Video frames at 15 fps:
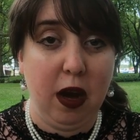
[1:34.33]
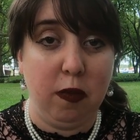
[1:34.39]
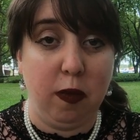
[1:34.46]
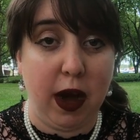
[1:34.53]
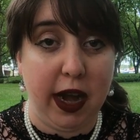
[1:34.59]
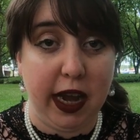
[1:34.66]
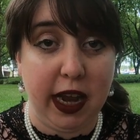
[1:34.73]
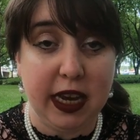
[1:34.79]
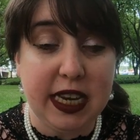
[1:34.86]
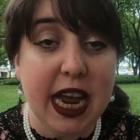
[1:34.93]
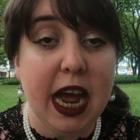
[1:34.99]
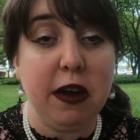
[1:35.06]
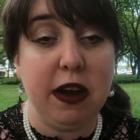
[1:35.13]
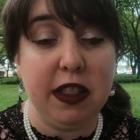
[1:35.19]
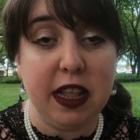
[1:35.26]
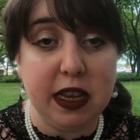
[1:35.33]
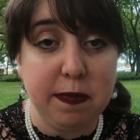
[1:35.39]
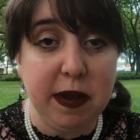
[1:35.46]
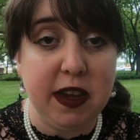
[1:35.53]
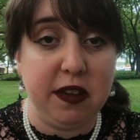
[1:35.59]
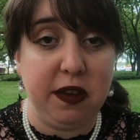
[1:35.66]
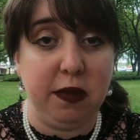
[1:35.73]
writing it down. And that's
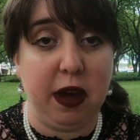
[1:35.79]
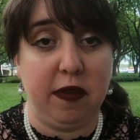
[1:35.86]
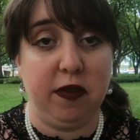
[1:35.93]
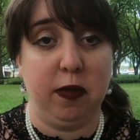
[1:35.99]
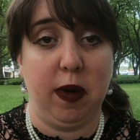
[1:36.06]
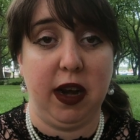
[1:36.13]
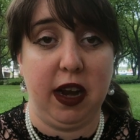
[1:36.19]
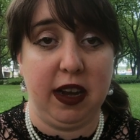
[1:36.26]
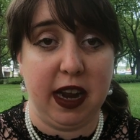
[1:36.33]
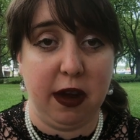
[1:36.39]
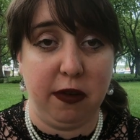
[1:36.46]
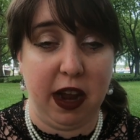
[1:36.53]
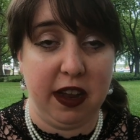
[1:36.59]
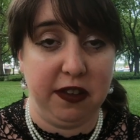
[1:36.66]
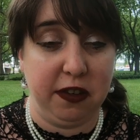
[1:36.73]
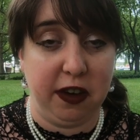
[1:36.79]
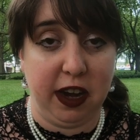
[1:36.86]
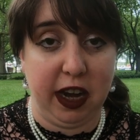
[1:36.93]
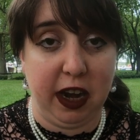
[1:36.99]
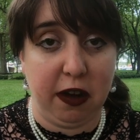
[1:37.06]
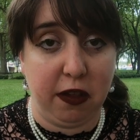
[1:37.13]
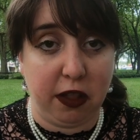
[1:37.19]
because you have to write it down as you're
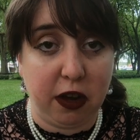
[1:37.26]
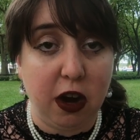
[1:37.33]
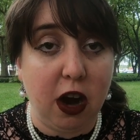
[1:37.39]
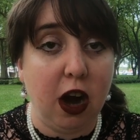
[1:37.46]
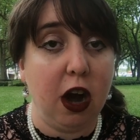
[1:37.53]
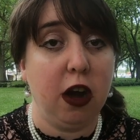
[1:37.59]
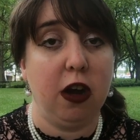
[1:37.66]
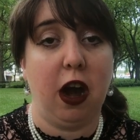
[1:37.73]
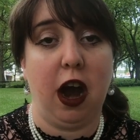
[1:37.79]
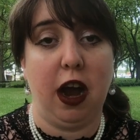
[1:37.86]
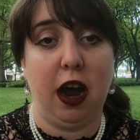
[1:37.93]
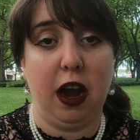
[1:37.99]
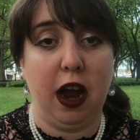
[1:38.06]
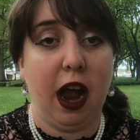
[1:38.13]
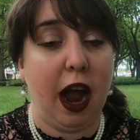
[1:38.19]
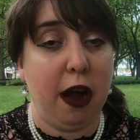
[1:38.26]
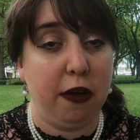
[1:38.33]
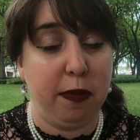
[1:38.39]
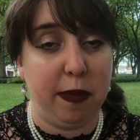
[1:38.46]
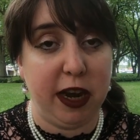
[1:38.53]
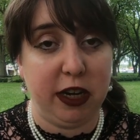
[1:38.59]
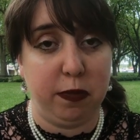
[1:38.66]
getting out of the car, or how
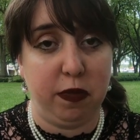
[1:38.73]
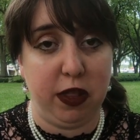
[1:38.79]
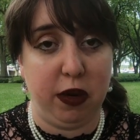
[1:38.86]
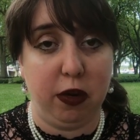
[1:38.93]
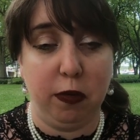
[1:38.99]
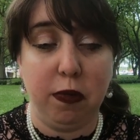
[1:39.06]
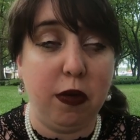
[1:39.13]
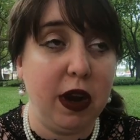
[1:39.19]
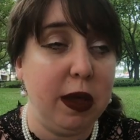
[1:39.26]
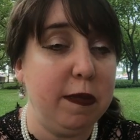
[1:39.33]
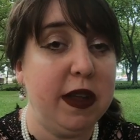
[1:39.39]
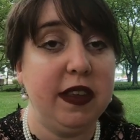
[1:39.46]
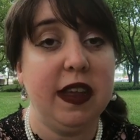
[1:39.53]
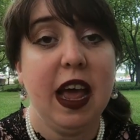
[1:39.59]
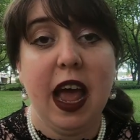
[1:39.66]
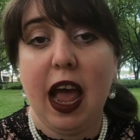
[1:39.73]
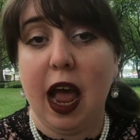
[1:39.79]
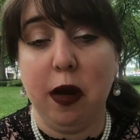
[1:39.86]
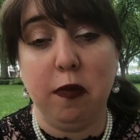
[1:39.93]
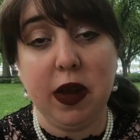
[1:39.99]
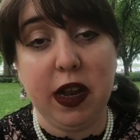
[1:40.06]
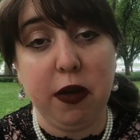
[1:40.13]
to match up with your appointments.
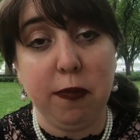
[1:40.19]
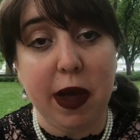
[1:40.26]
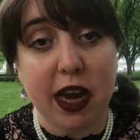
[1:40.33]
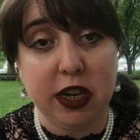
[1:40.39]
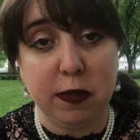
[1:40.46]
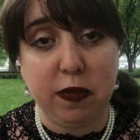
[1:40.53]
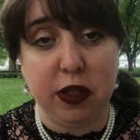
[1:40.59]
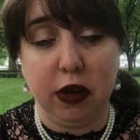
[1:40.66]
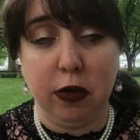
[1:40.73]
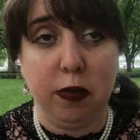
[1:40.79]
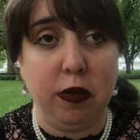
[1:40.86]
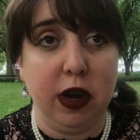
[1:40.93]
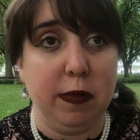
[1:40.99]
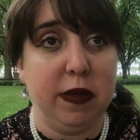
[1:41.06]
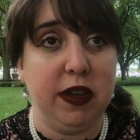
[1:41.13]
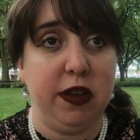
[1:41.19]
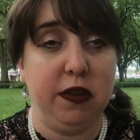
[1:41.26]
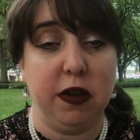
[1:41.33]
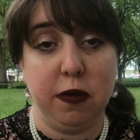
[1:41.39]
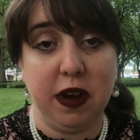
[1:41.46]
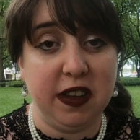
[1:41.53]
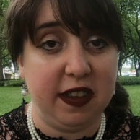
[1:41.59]
And when you match up with your appointments, you
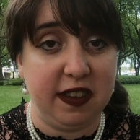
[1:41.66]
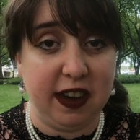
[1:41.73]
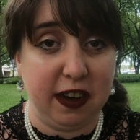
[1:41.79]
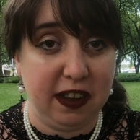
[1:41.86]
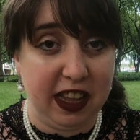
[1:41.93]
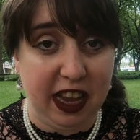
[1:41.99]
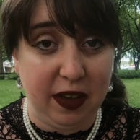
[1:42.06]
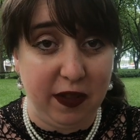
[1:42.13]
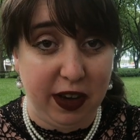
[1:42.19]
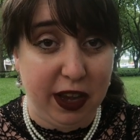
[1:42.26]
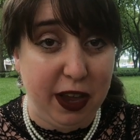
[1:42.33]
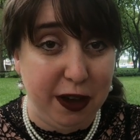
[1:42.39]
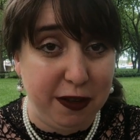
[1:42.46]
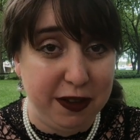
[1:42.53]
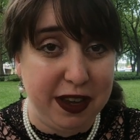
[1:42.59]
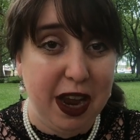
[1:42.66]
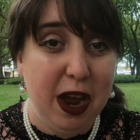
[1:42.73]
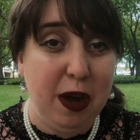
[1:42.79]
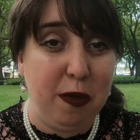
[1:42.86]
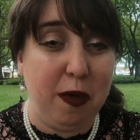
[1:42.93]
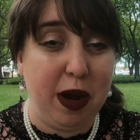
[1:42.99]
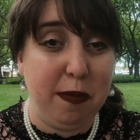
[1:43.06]
don't necessarily even use
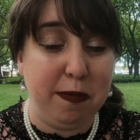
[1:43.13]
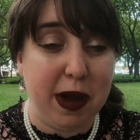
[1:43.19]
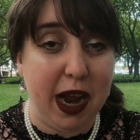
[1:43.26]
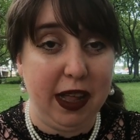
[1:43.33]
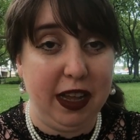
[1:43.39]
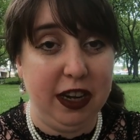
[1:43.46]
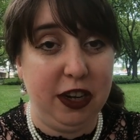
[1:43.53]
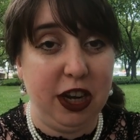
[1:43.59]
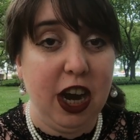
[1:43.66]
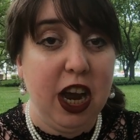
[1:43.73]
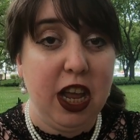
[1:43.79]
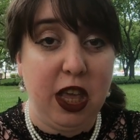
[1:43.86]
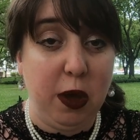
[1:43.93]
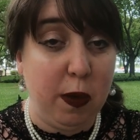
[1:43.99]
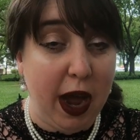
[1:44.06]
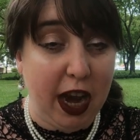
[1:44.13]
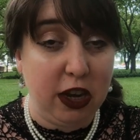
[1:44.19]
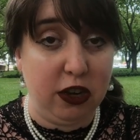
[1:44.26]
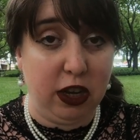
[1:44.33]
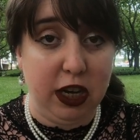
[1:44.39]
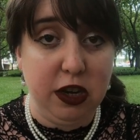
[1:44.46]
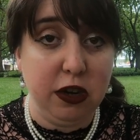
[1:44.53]
what mileage you
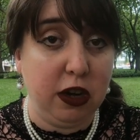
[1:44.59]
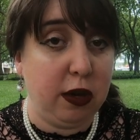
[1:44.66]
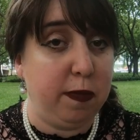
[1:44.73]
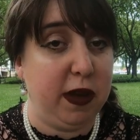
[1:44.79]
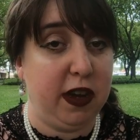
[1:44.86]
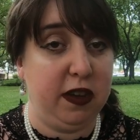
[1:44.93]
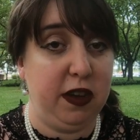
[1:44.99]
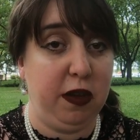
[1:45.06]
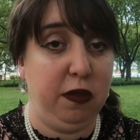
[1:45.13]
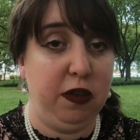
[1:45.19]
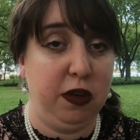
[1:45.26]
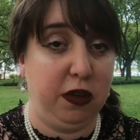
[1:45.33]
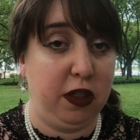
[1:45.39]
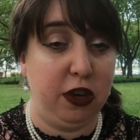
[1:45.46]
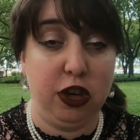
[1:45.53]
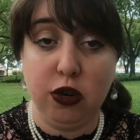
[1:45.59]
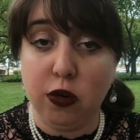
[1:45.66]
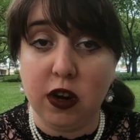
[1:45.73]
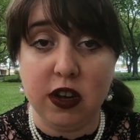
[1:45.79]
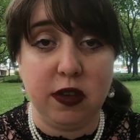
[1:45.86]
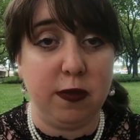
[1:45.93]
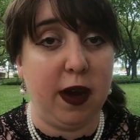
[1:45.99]
actually took because you took the
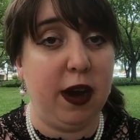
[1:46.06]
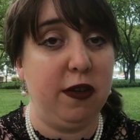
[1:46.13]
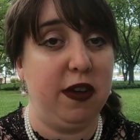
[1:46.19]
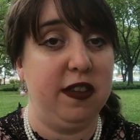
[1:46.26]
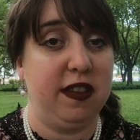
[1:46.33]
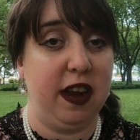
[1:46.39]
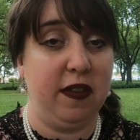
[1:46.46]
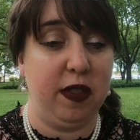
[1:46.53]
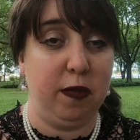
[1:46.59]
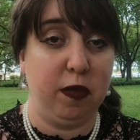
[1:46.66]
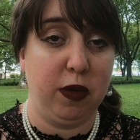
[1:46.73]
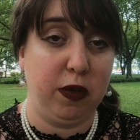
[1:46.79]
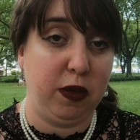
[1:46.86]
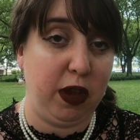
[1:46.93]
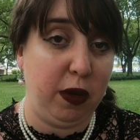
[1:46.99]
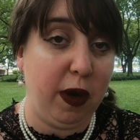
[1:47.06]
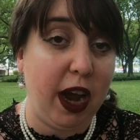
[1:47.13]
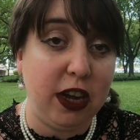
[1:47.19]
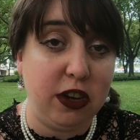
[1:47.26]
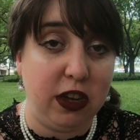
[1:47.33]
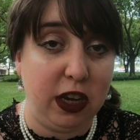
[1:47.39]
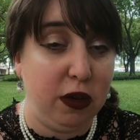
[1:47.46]
shortest route instead of the route you
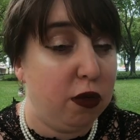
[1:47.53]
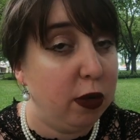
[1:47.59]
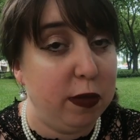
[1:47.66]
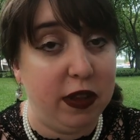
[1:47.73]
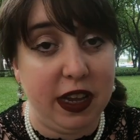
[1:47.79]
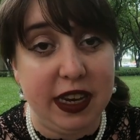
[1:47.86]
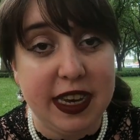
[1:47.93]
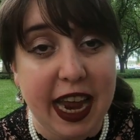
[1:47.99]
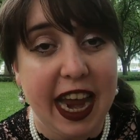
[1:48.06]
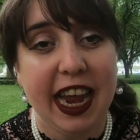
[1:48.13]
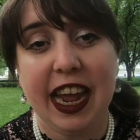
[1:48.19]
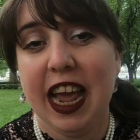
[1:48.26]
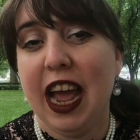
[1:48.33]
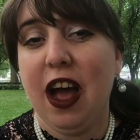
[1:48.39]
actually normally take.